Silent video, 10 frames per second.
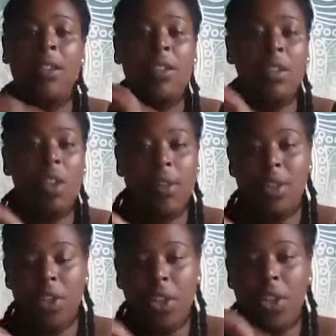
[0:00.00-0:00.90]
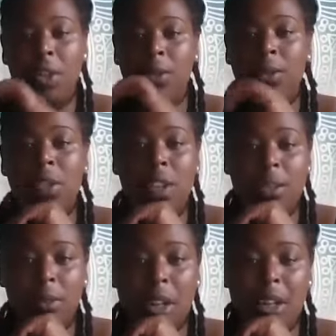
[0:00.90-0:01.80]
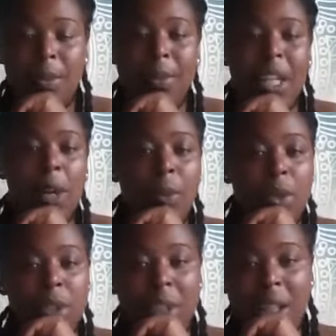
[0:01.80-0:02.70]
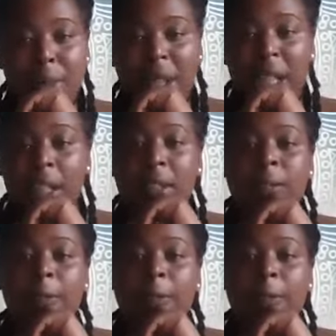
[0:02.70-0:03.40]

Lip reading: start to journal, start to write them down. What do they mean?